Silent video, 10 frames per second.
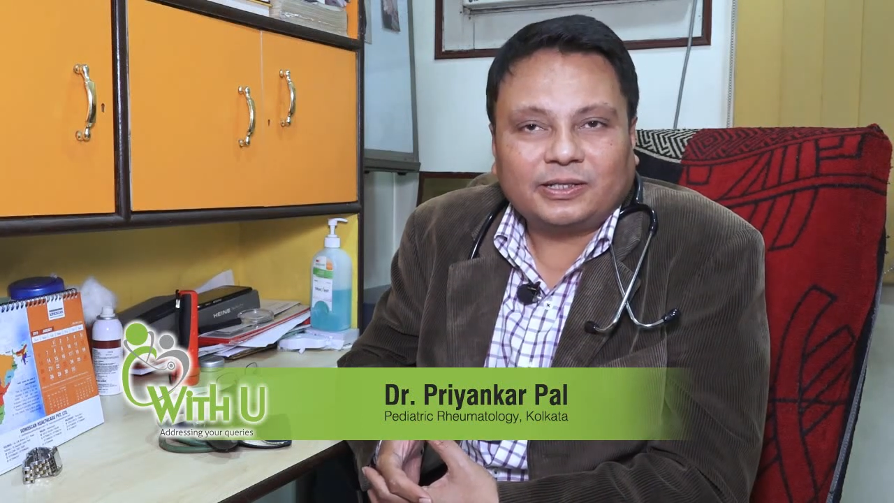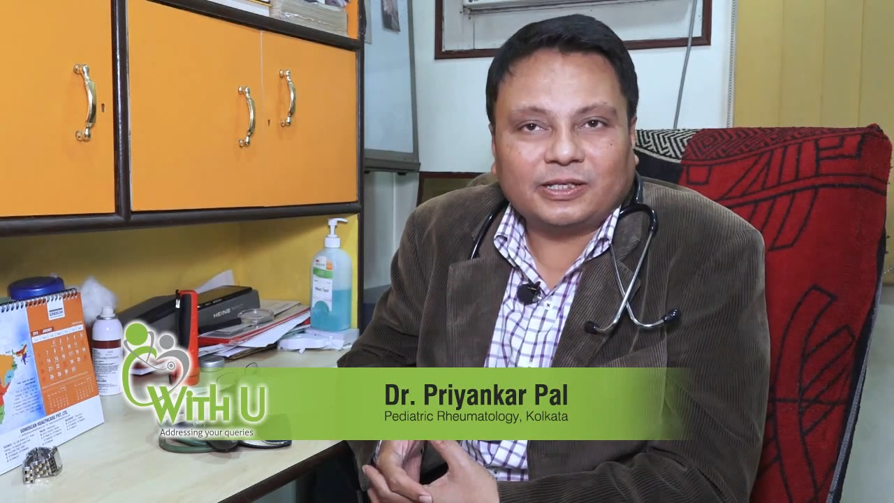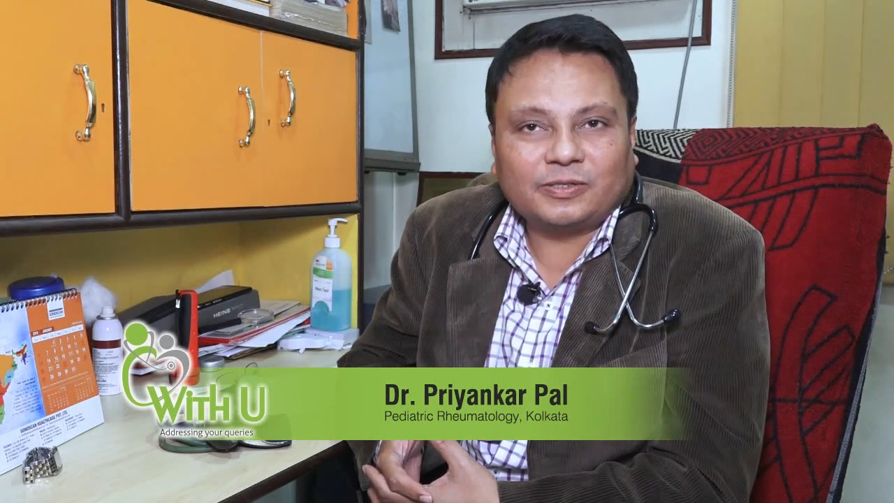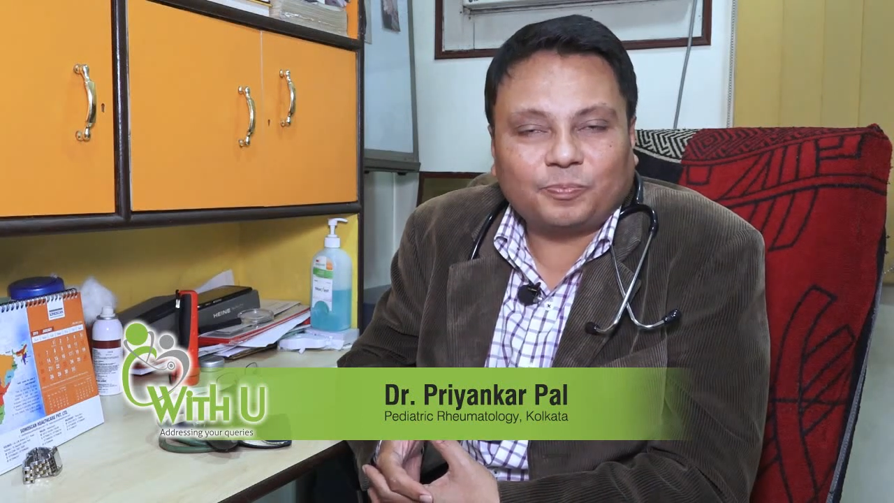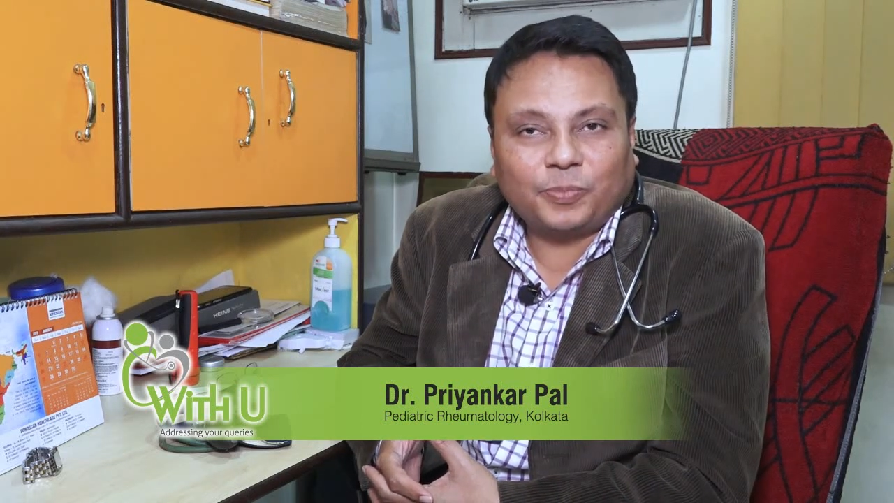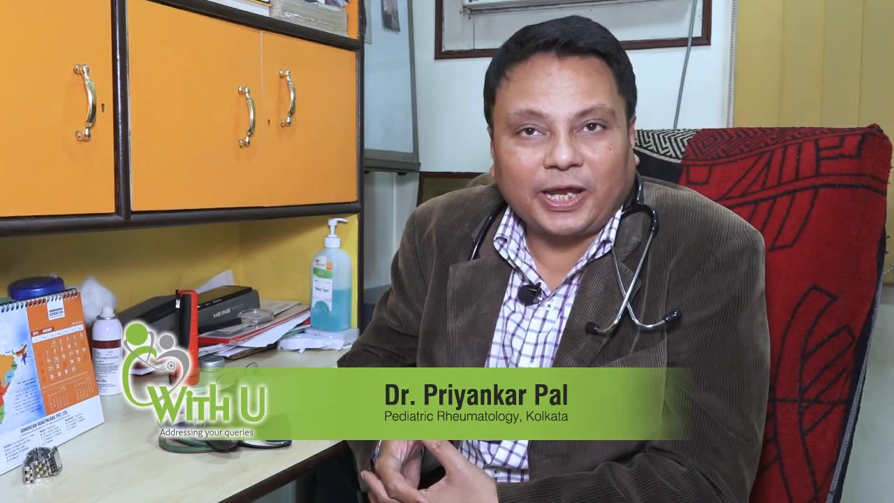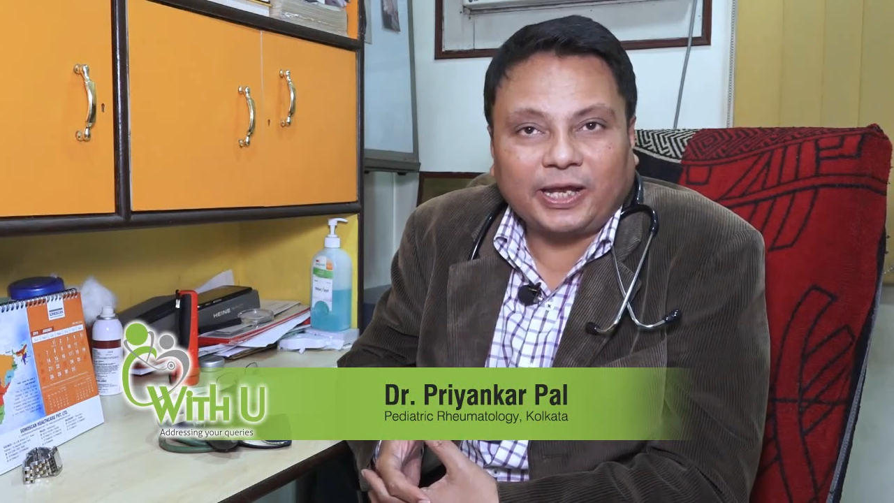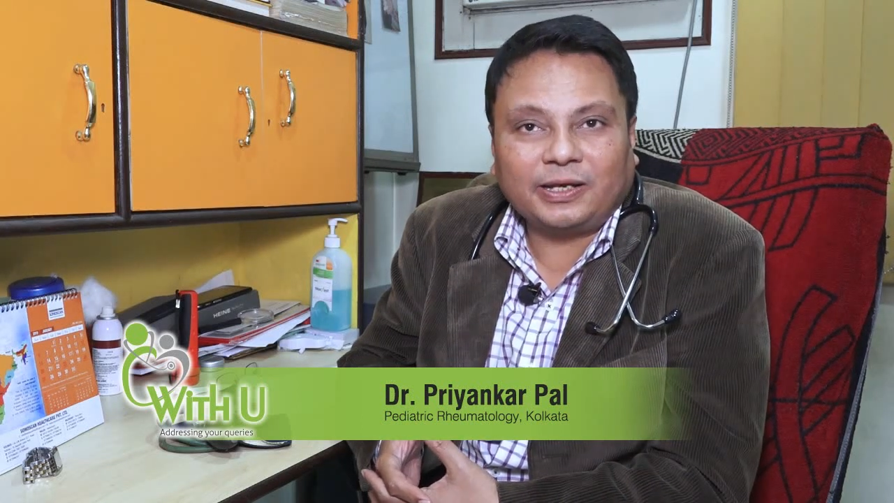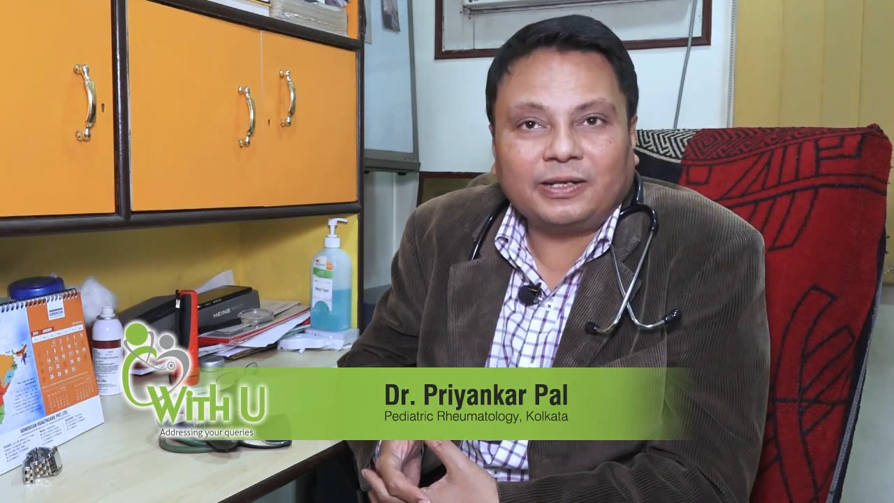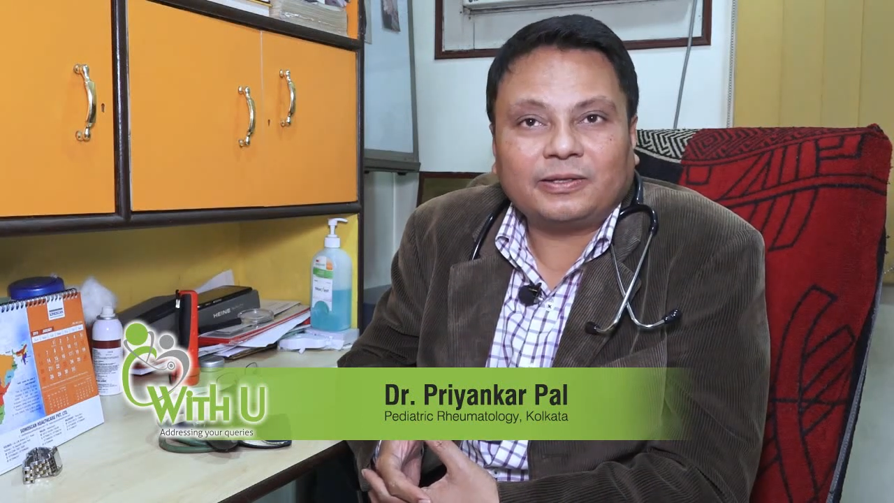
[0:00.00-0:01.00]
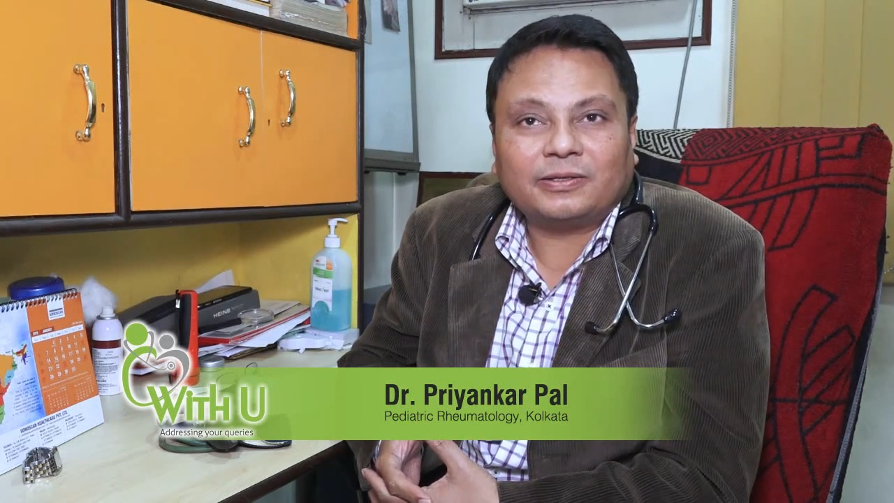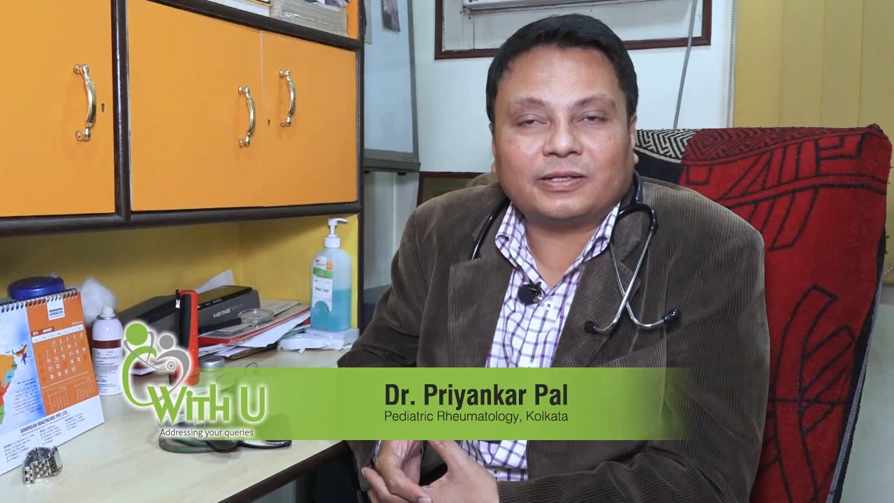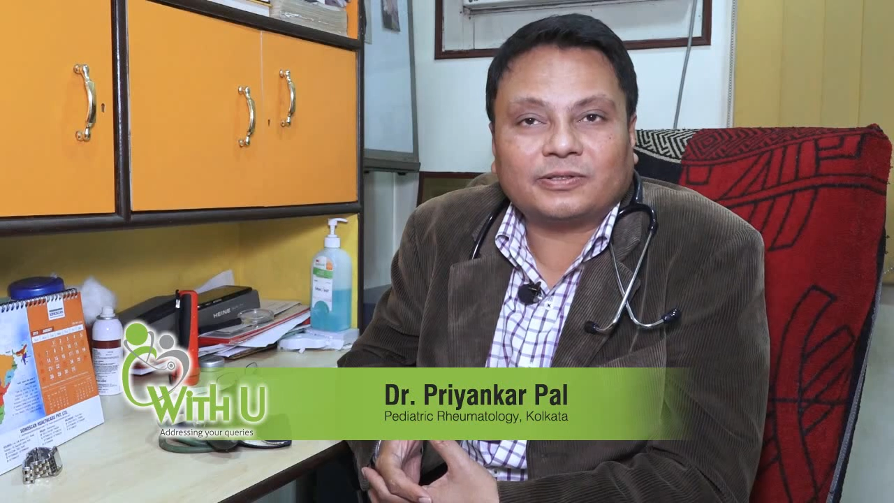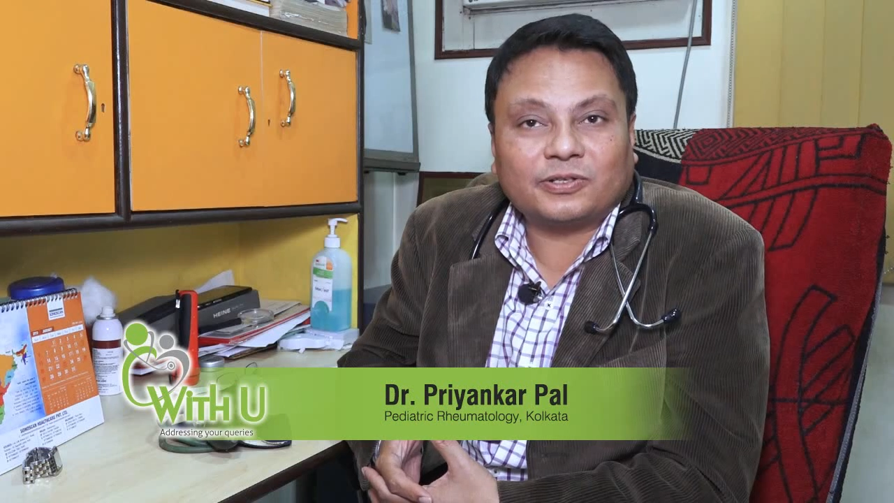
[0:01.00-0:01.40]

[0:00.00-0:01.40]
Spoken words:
there is pain, there is